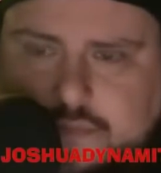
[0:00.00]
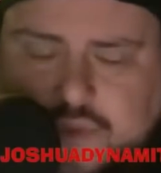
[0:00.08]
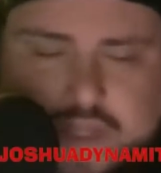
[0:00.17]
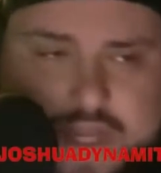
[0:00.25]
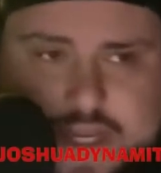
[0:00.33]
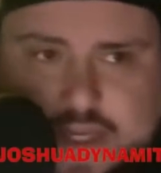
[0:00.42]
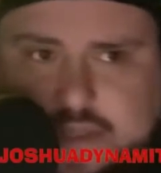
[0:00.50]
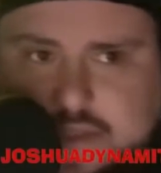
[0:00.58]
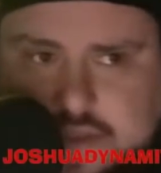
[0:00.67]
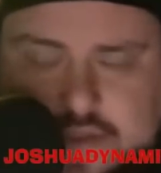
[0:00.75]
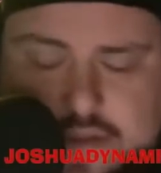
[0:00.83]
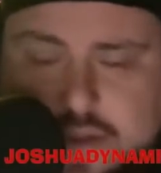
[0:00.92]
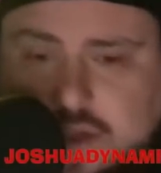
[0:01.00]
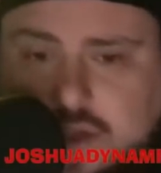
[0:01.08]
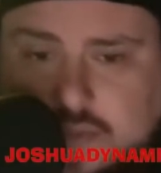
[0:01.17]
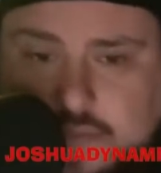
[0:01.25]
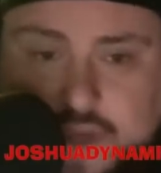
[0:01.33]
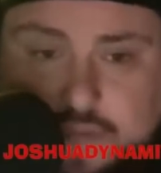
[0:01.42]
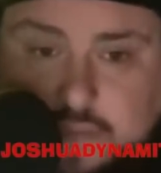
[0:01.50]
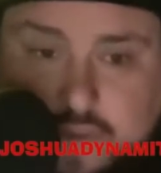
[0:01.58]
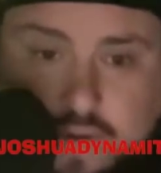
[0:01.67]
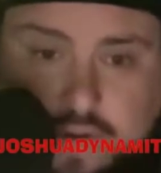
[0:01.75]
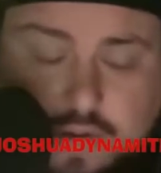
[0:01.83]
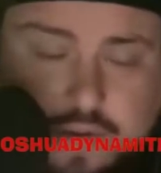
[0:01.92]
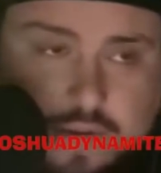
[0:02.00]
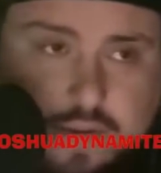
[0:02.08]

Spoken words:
Please, people.